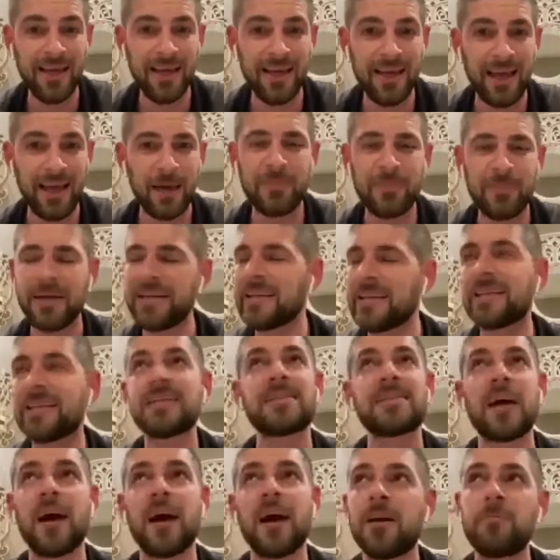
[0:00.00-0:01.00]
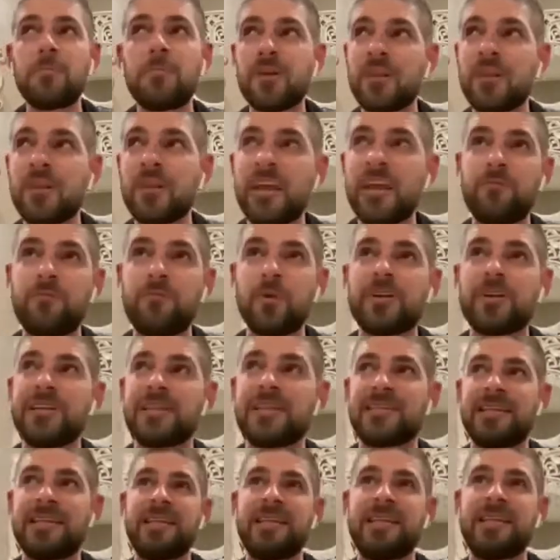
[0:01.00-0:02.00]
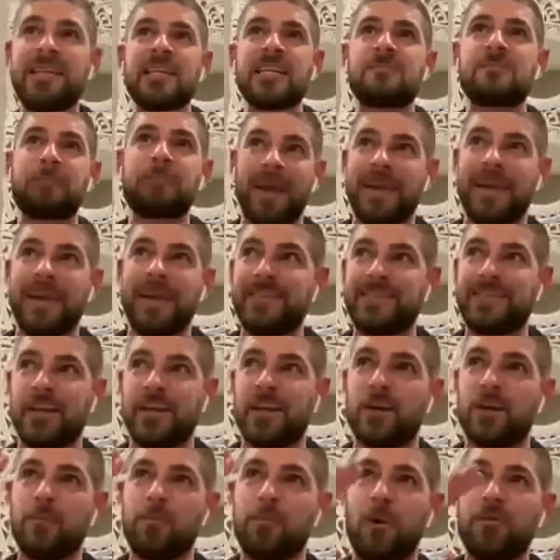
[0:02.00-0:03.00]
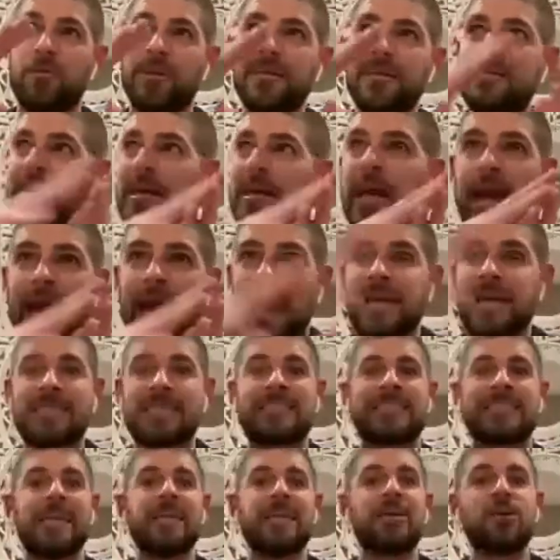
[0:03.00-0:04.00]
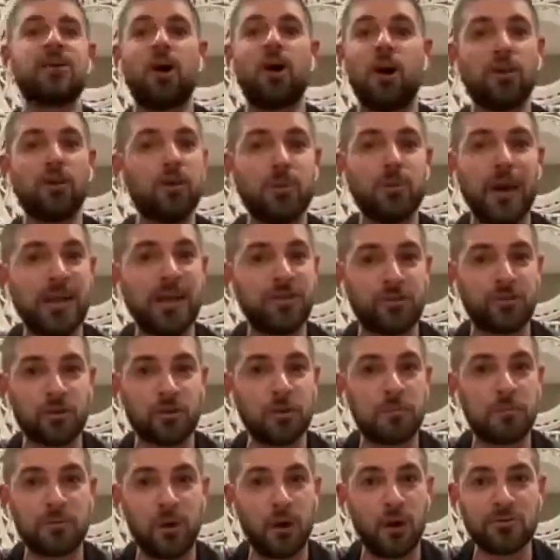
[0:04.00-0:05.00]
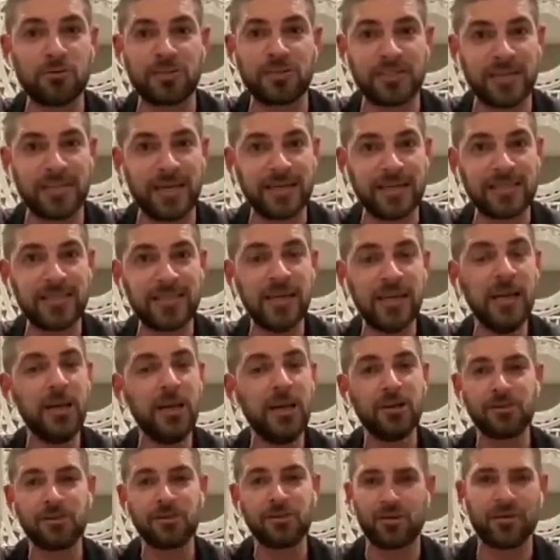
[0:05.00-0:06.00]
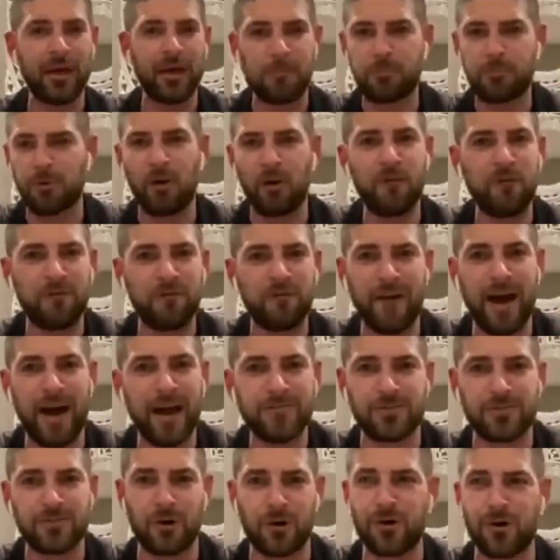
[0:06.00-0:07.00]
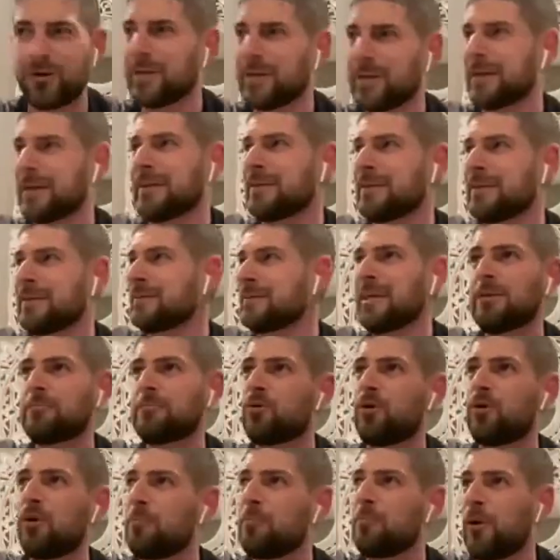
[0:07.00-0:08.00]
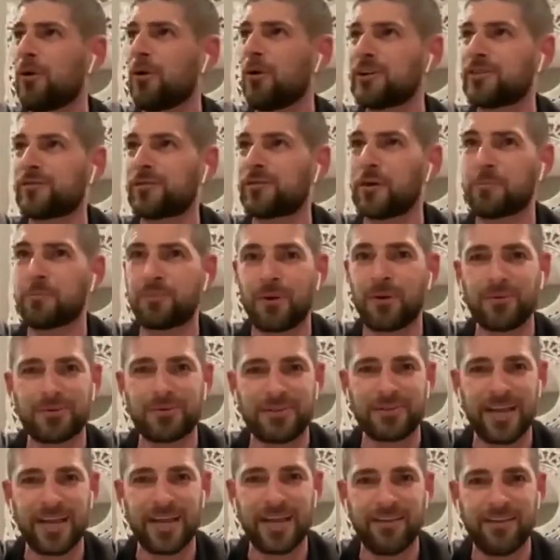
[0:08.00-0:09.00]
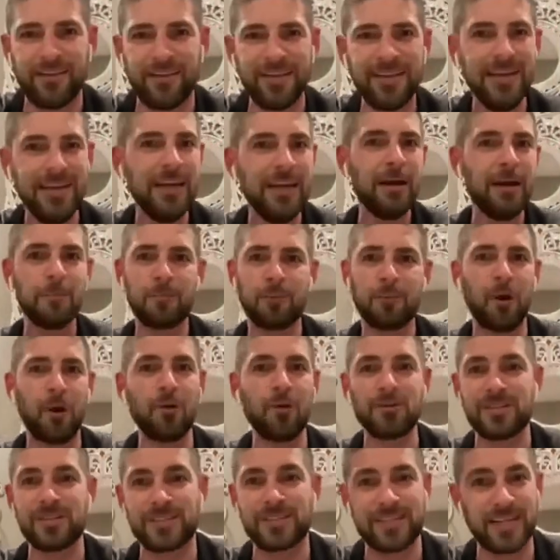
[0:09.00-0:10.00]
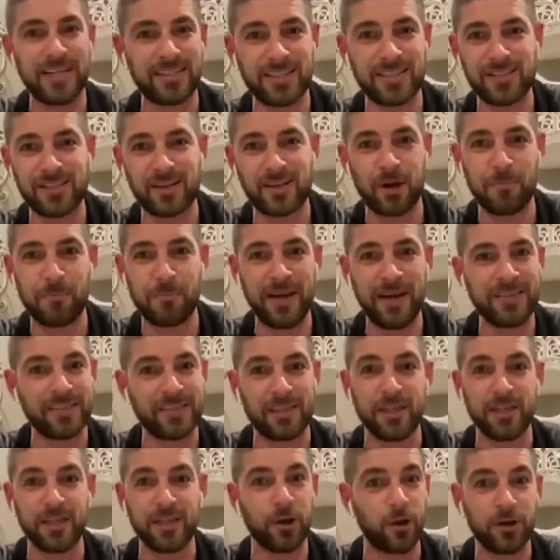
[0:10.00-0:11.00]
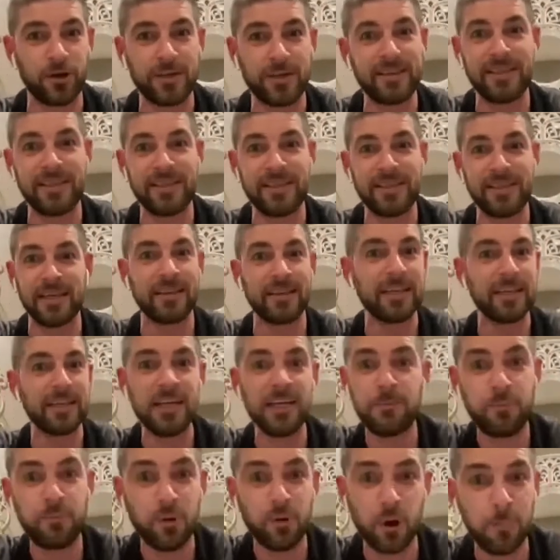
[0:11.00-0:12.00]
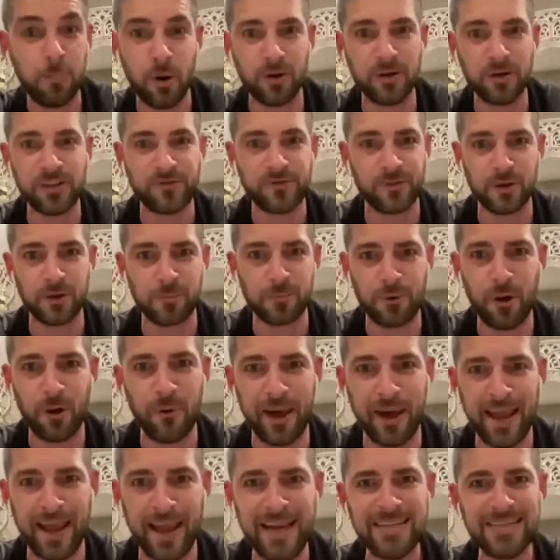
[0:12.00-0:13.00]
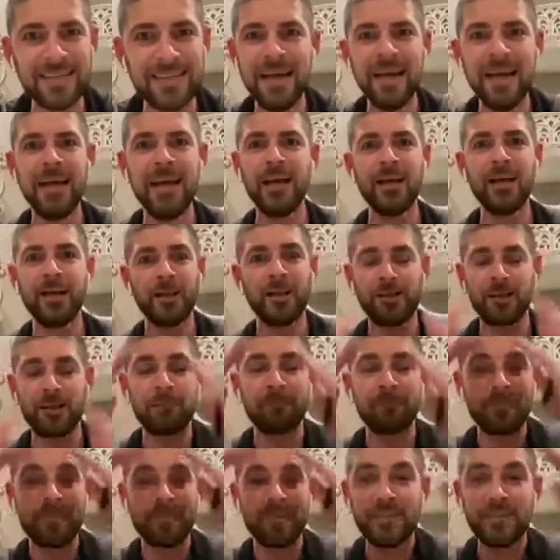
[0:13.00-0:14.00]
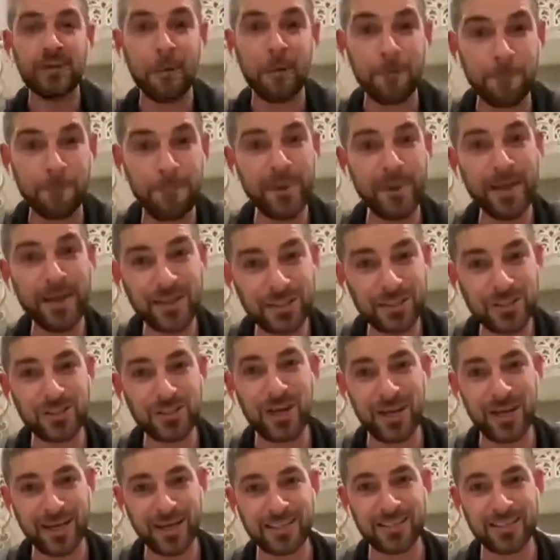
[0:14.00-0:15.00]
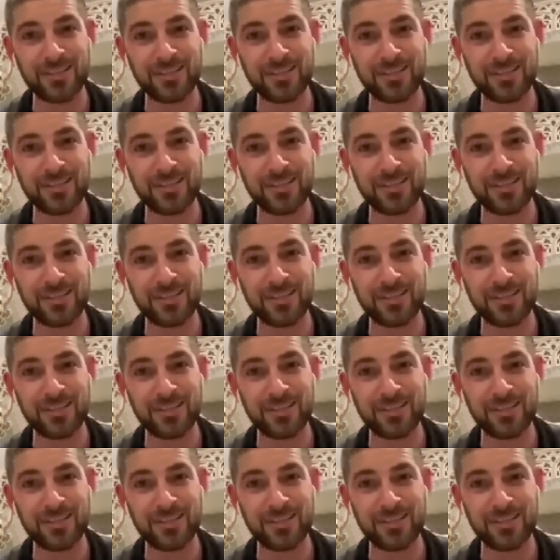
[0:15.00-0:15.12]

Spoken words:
It is unbelievable to see this Paysetter bonus extended all the way through Pro 6, so that Pro 5s are earning an elite pool bonus for a Pro 7. Pro 6s are basically earning the elite pool bonus for the Pro 8s. These are big checks,